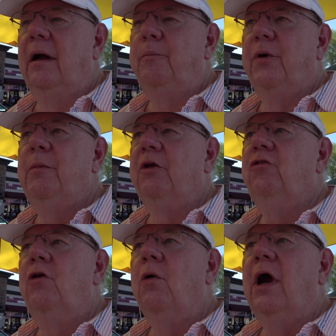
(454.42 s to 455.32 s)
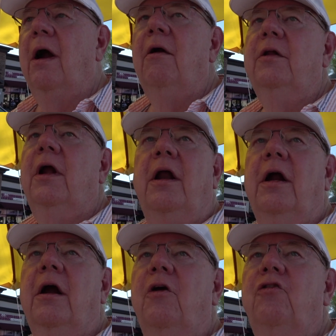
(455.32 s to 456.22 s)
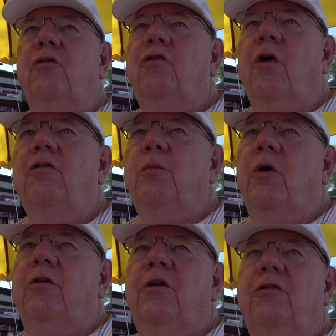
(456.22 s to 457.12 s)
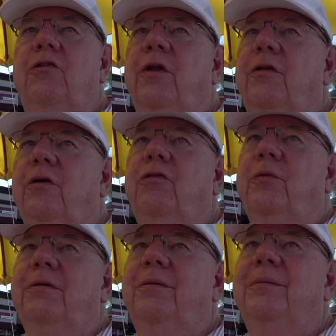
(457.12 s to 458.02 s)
Pretty much no car at a car show draws more attention than this one.